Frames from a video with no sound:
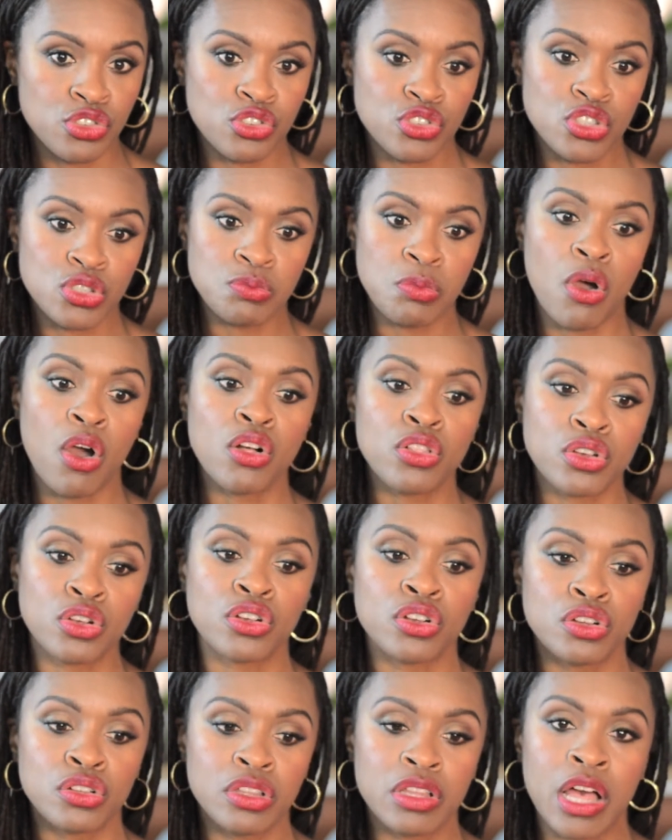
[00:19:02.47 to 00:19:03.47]
or
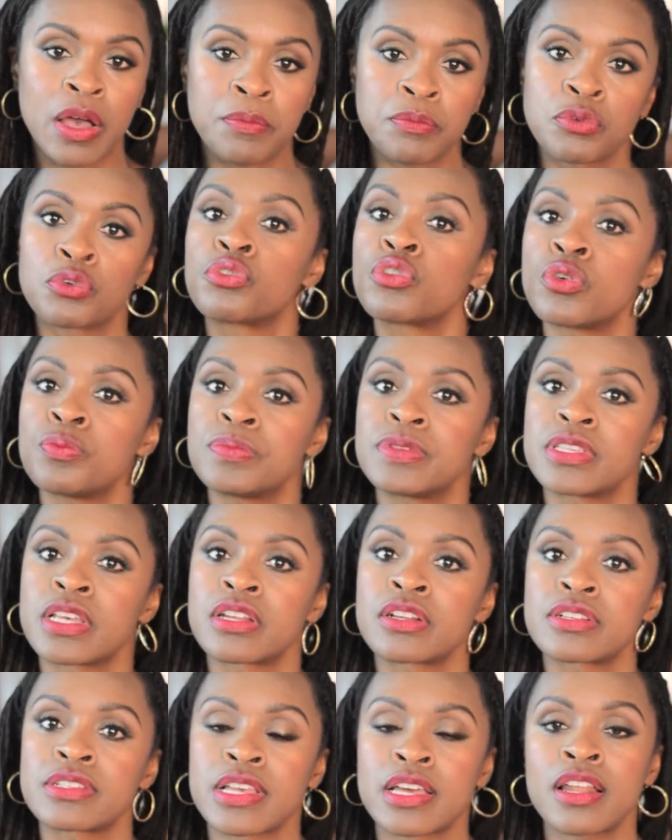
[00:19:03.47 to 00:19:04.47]
smaller groups
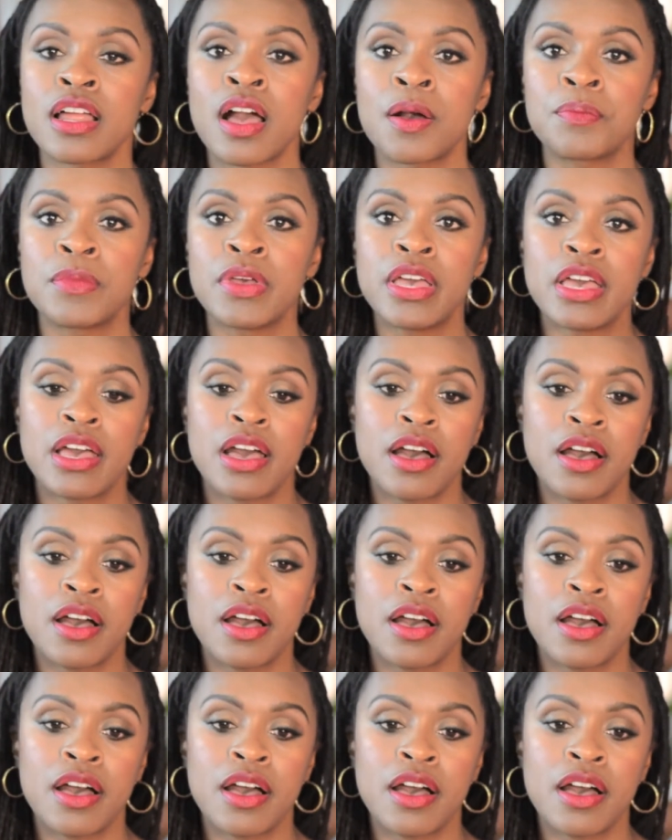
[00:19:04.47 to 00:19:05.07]
that are set up.